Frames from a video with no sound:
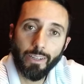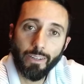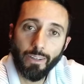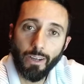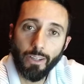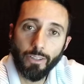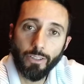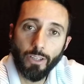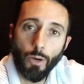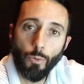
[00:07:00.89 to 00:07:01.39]

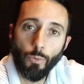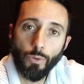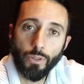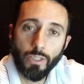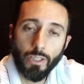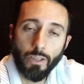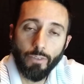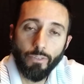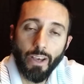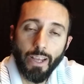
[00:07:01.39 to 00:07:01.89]
done with
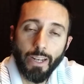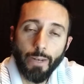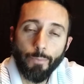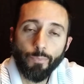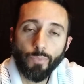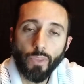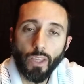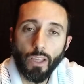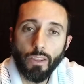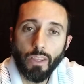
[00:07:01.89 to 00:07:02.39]
the event,
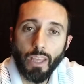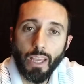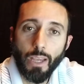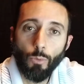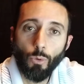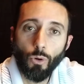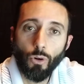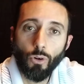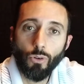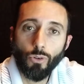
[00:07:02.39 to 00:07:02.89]
they
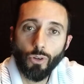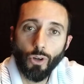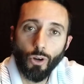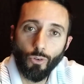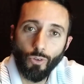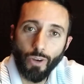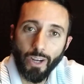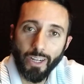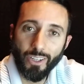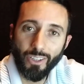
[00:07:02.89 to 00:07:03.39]
will go
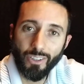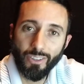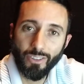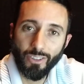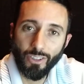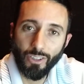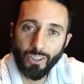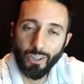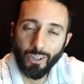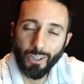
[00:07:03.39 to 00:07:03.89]
right
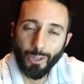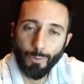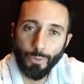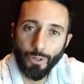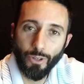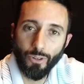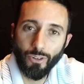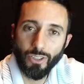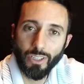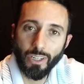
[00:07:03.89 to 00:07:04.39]
to their
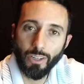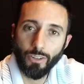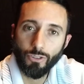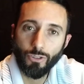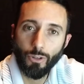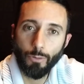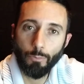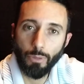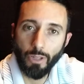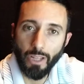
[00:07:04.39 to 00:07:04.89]
computers and they'll
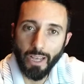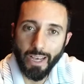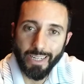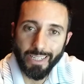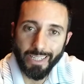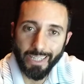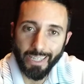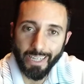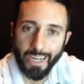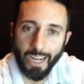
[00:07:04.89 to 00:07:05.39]
start
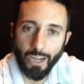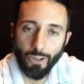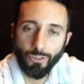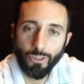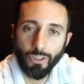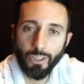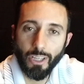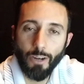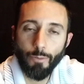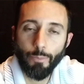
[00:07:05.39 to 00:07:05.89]
blasting it out
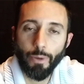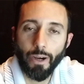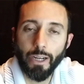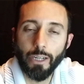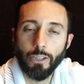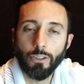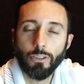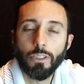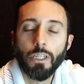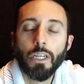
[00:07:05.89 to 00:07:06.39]
to their
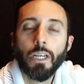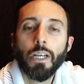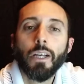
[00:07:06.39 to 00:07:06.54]
buyers.